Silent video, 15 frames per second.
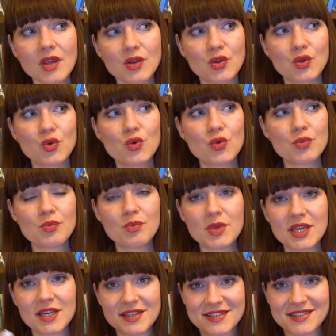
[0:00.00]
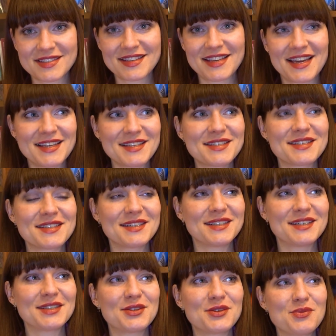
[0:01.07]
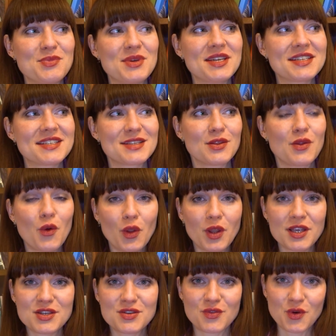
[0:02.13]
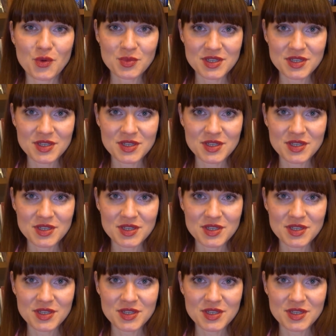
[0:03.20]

to mix, yes, to mix knowledge from